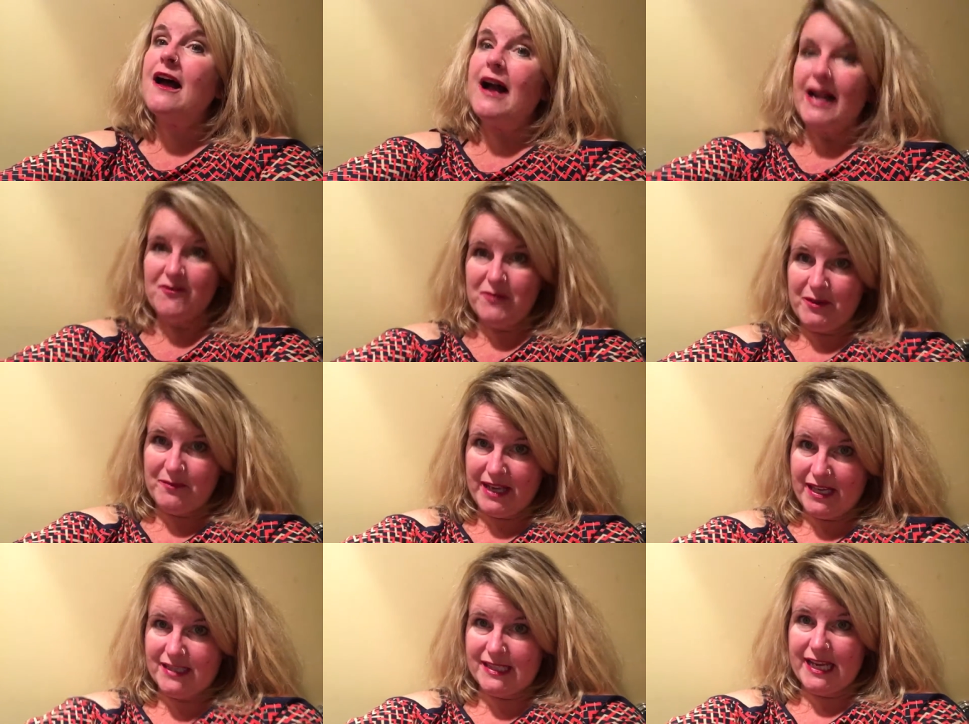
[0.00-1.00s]
I have been
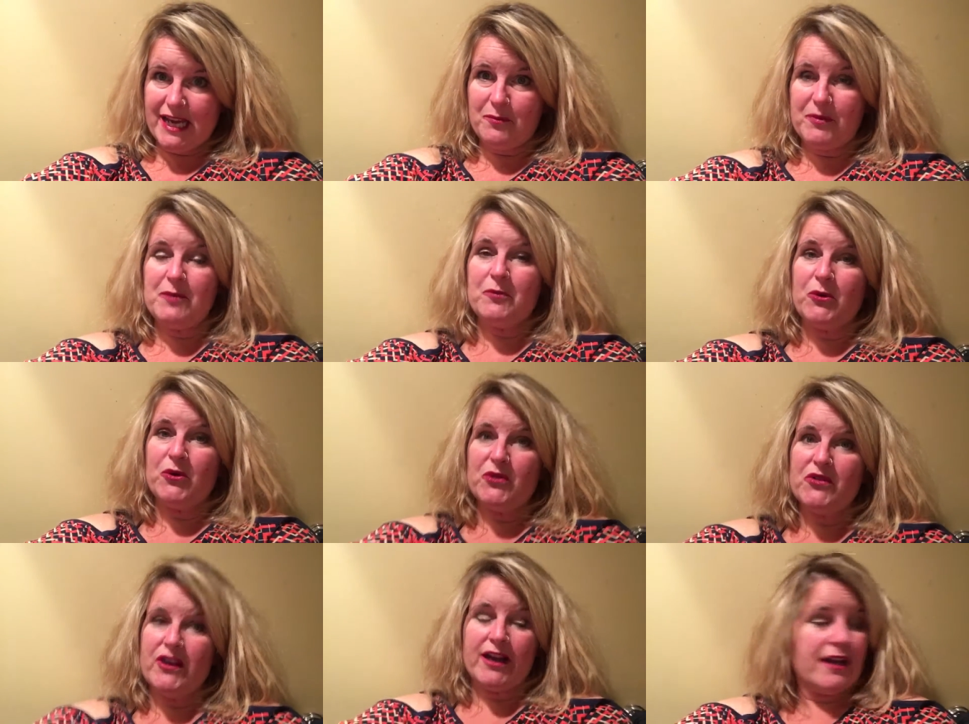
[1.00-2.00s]
amazed at people
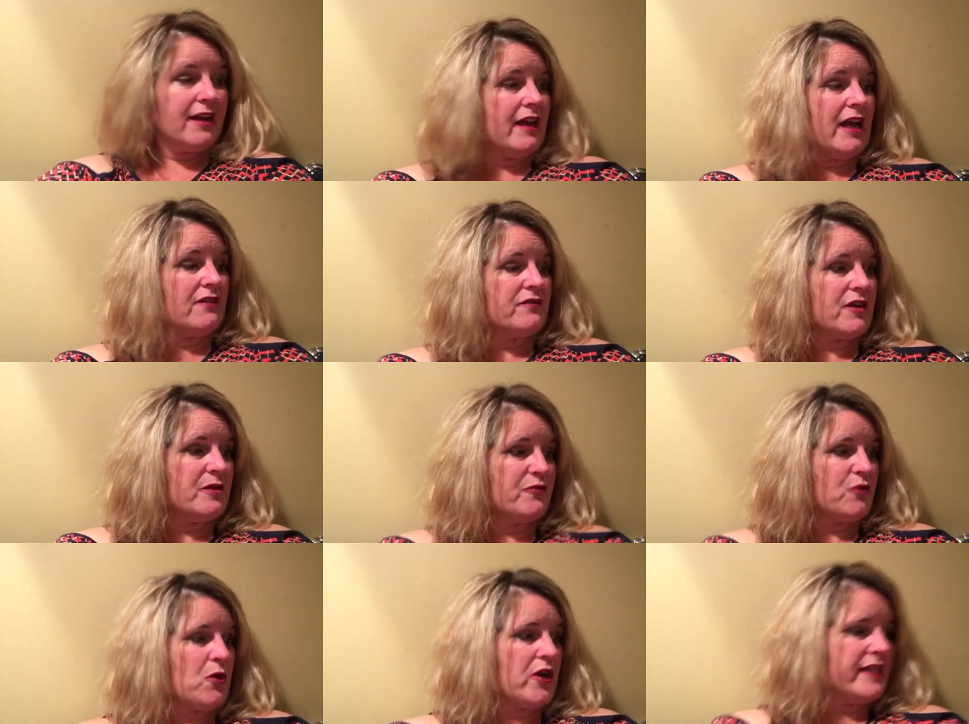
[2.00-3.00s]
that have come
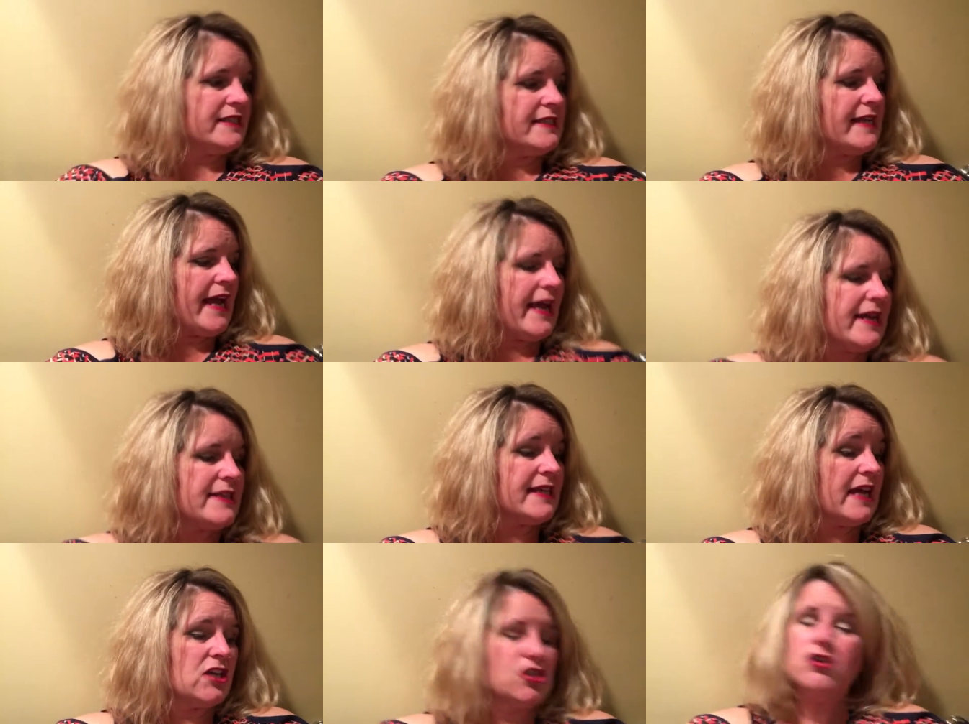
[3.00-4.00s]
forward and said,
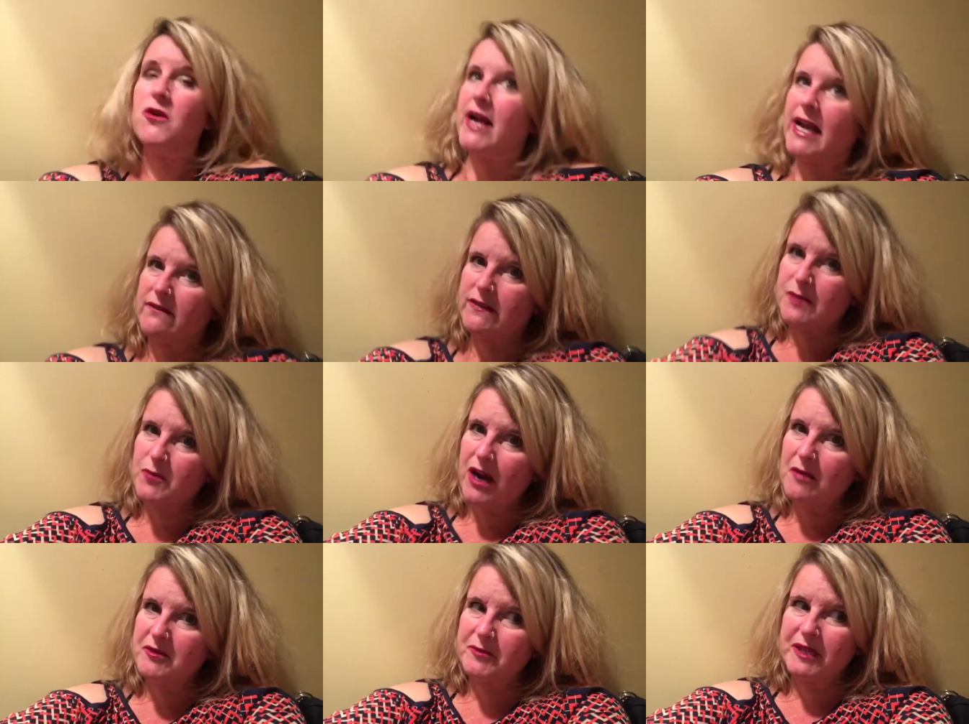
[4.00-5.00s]
I have this
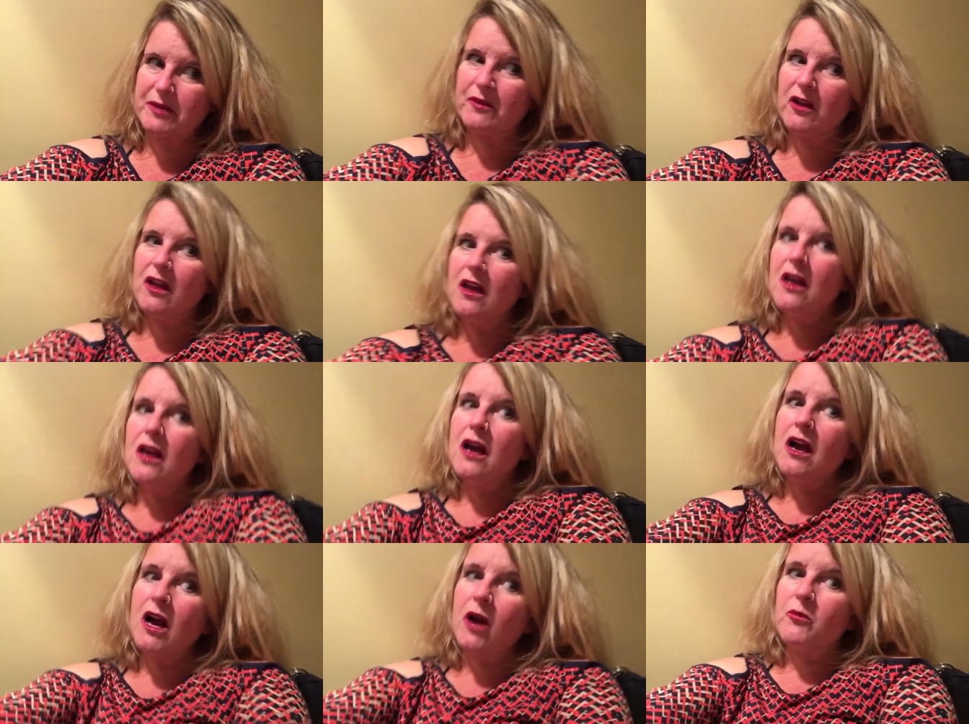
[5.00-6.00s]
problem,
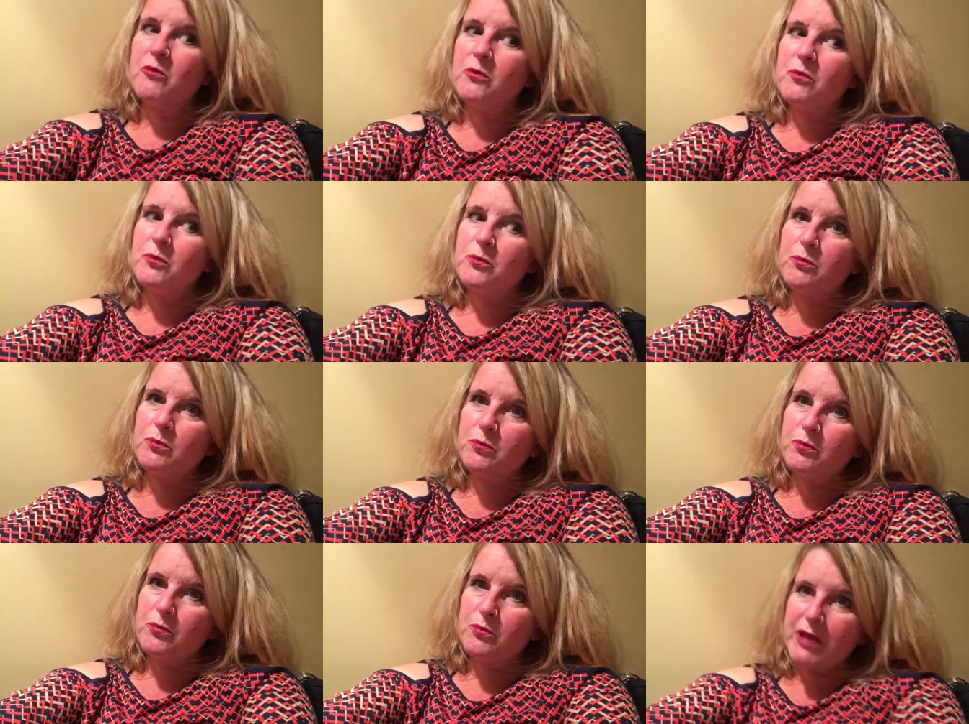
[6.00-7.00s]
and
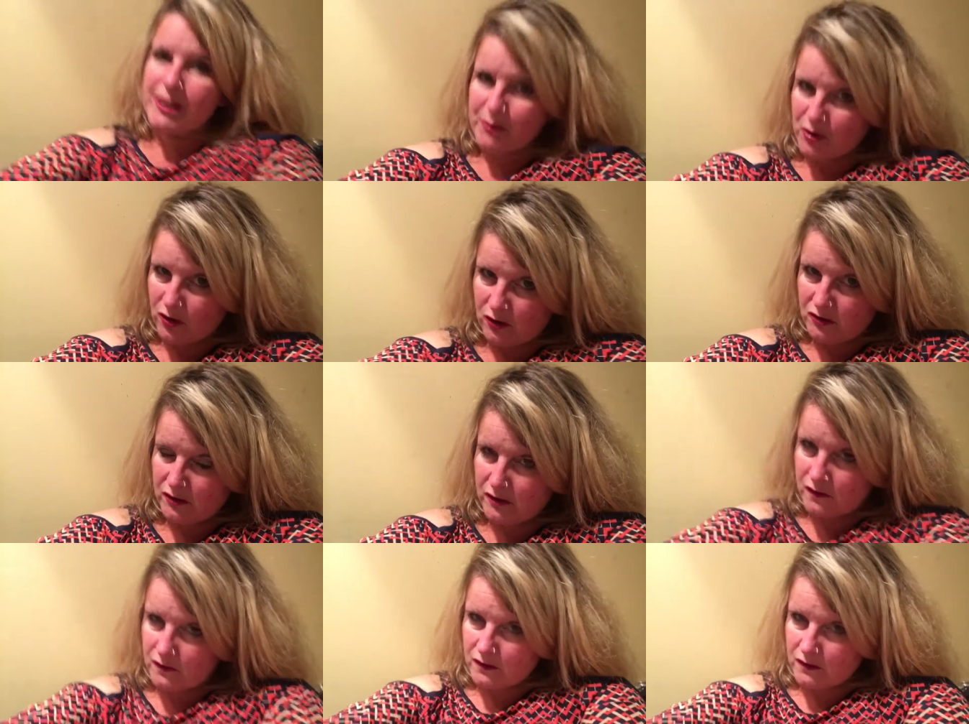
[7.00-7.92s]
people